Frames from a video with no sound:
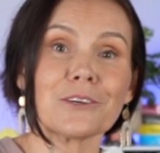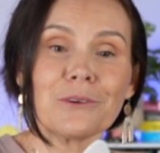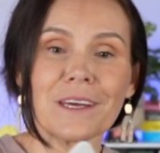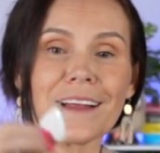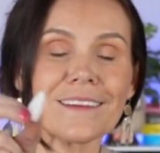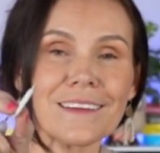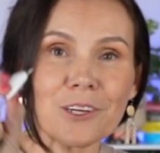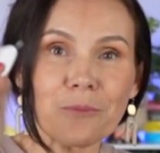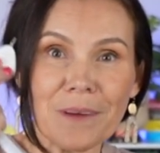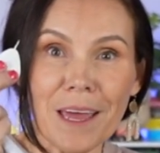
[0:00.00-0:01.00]
you get a
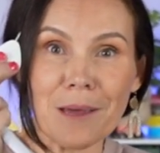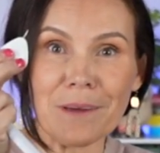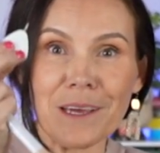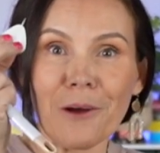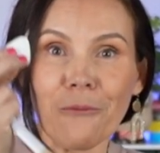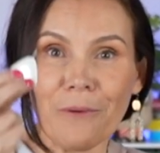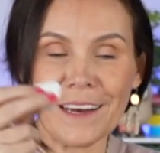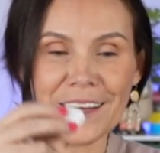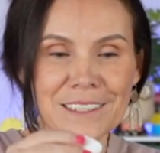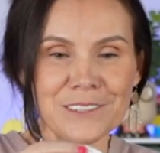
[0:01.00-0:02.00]
little baby
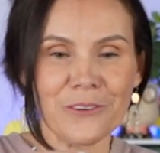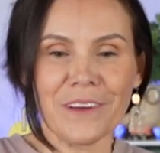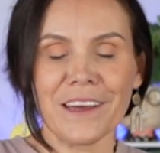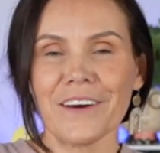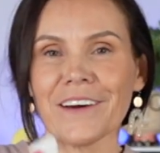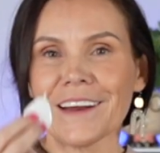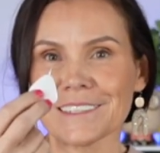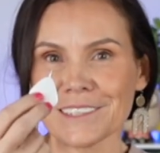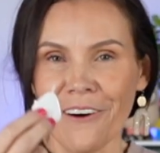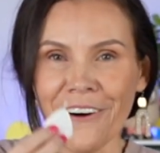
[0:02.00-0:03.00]
weeding tool here. It
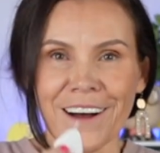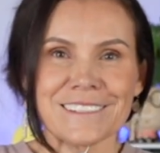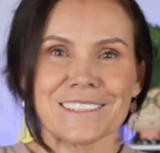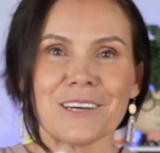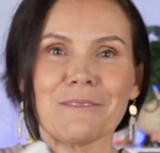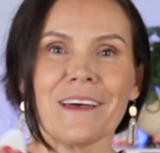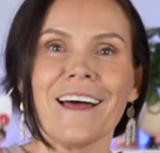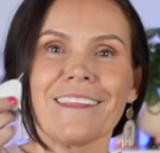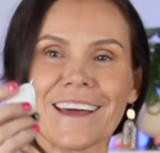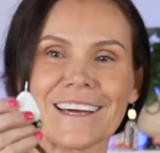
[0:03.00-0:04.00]
is awesome.
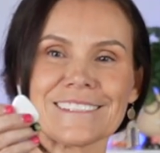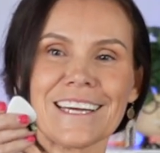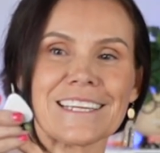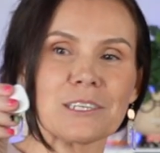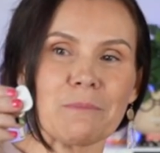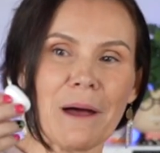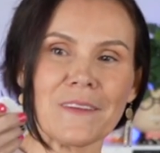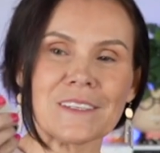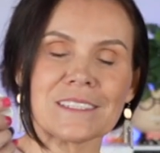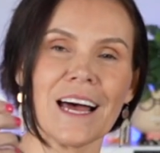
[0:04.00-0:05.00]
Like I said, it's about
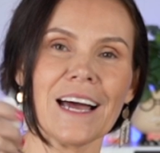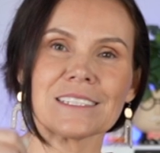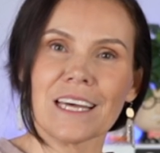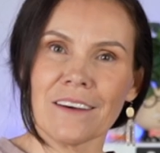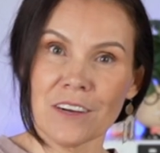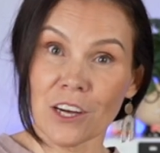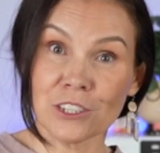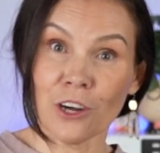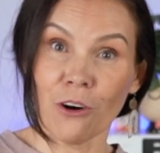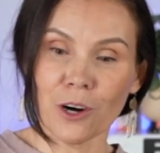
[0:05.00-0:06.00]
the size of a
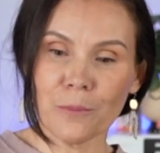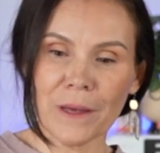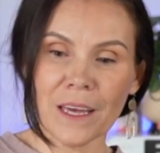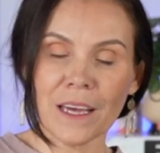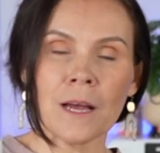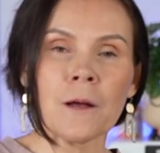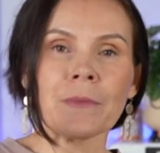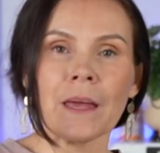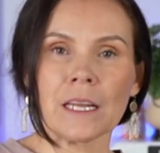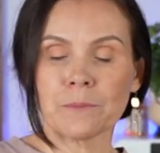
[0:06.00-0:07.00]
guitar pick,
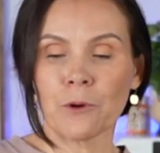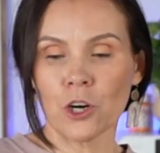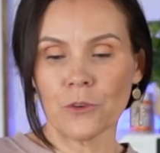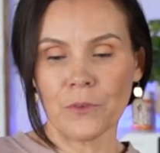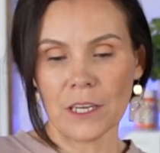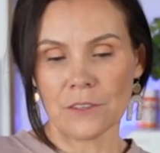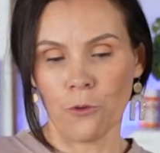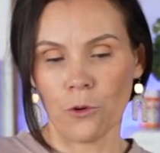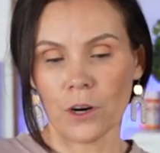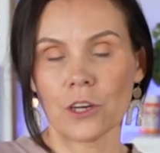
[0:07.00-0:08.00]
and it's perfect
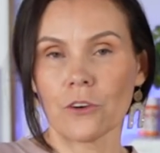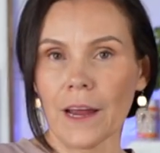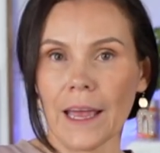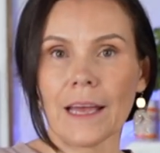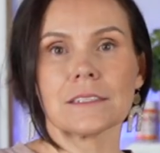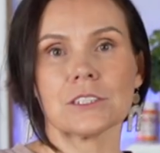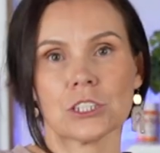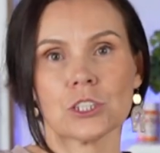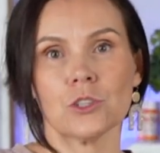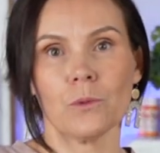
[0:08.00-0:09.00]
for your hands
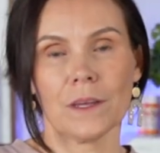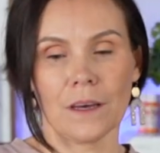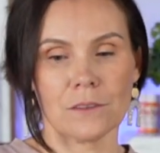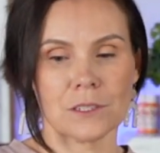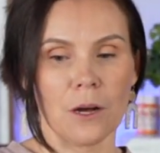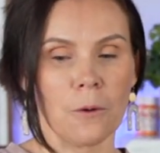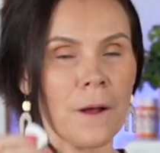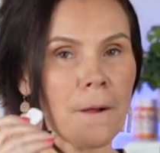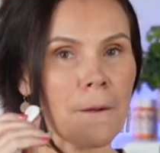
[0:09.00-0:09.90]
just to weed those. So